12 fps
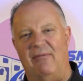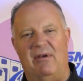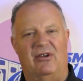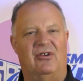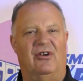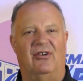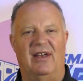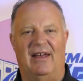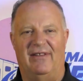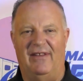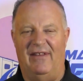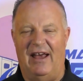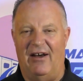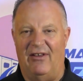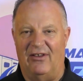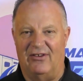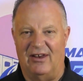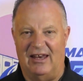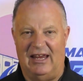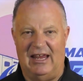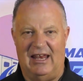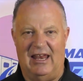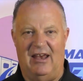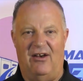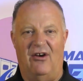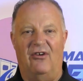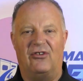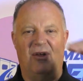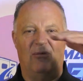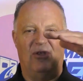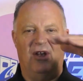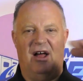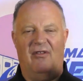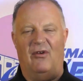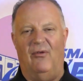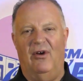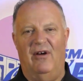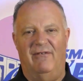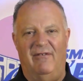make sure there's nothing there that's going to get in it or something on the roof.